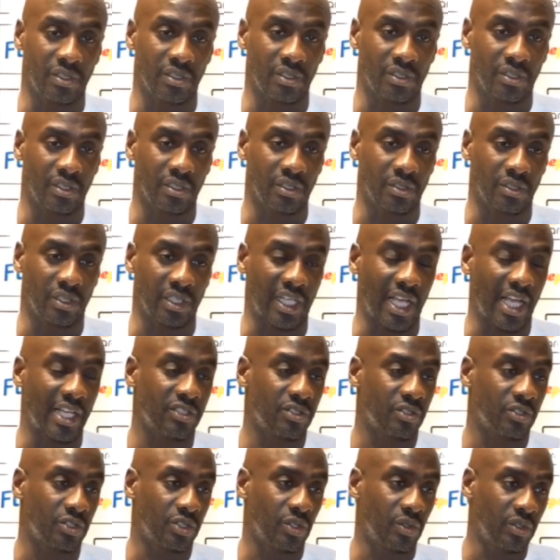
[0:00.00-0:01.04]
the
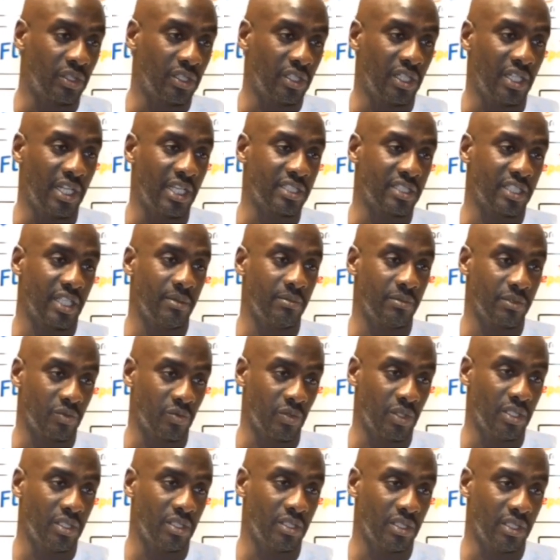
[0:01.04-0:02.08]
guys to show it in the last game
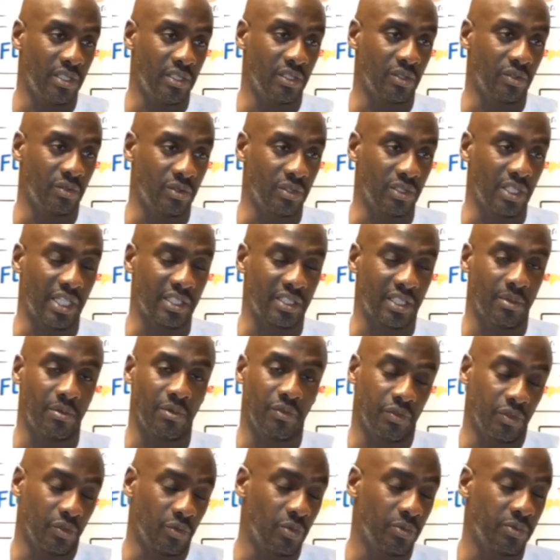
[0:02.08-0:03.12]
as well, in the last
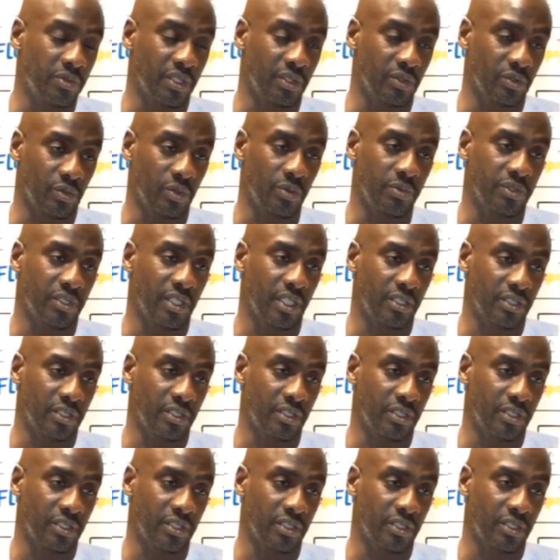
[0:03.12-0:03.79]
game of the group